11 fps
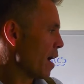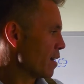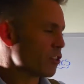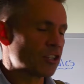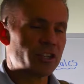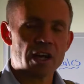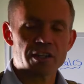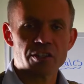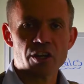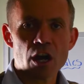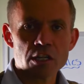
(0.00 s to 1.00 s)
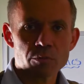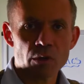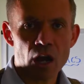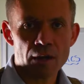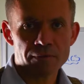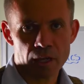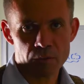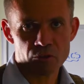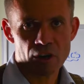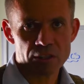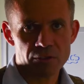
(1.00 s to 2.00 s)
a chargeable lifetime
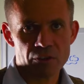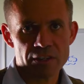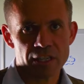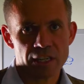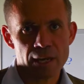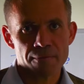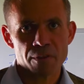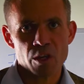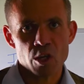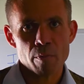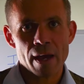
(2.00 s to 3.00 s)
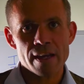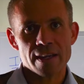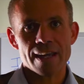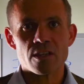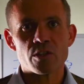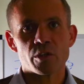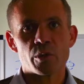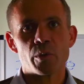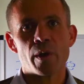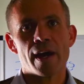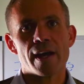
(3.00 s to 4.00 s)
transfer is a gift that you make into